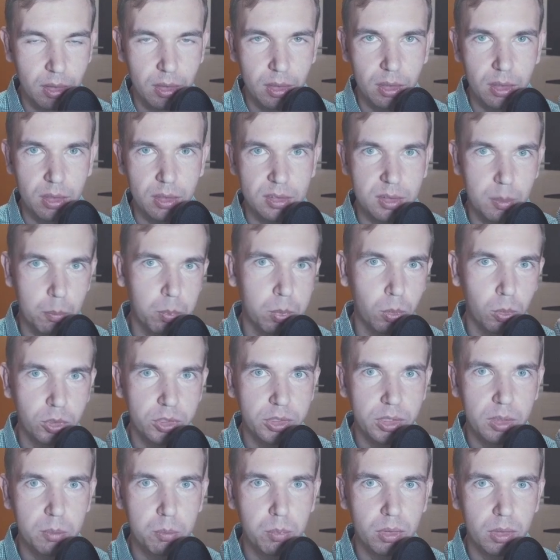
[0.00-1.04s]
it's a
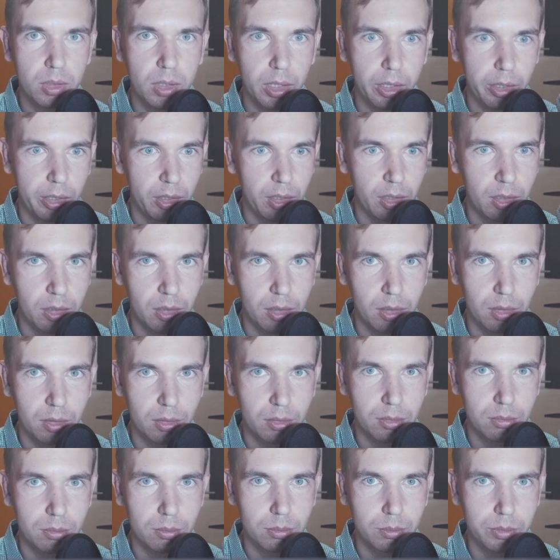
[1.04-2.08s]
bullshit, but I
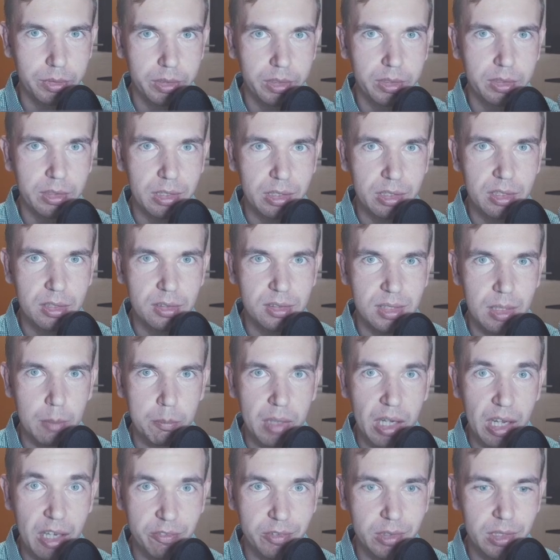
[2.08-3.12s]
really needed some
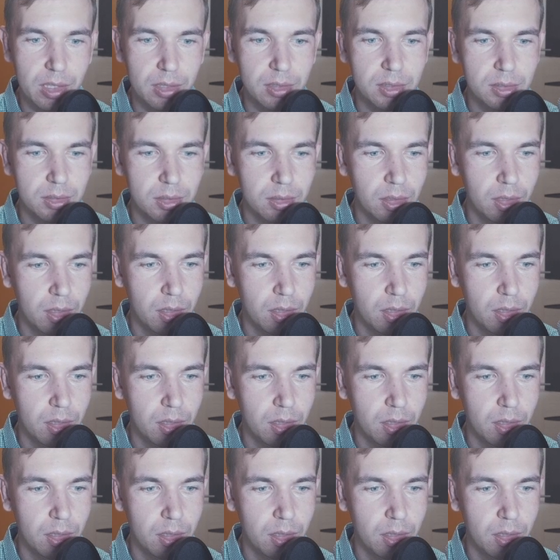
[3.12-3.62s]
evidence.